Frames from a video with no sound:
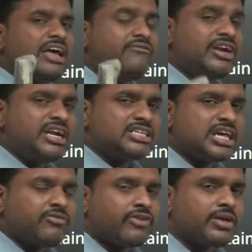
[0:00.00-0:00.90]

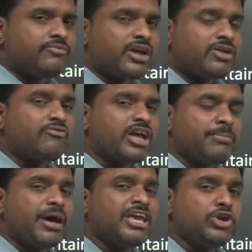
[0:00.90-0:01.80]
Windsor framework
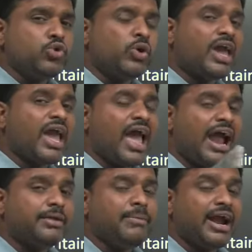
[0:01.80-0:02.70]
whereby UK
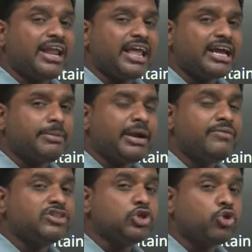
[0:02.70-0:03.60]
had made an agreement
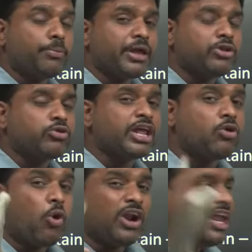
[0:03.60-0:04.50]
with European Union
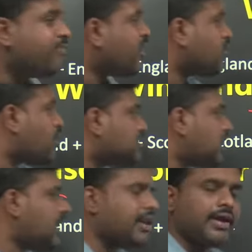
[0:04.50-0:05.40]
only for Northern
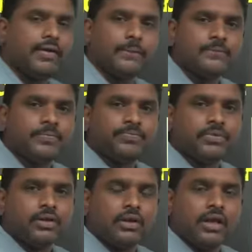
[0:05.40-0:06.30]
Ireland.
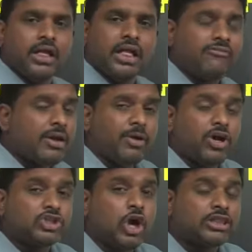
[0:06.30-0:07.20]
Why?
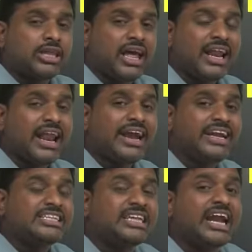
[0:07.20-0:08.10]
Because Northern Ireland
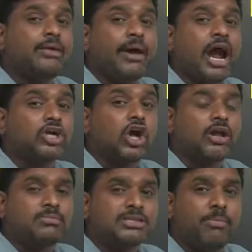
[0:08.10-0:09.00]
is run by
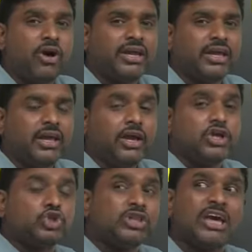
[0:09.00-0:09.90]
autonomous body,
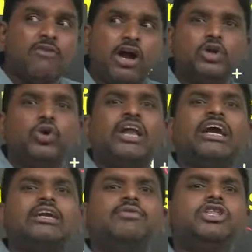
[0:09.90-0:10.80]
so they want to
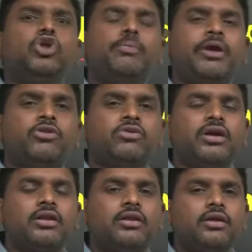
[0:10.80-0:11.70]
connect with European Union.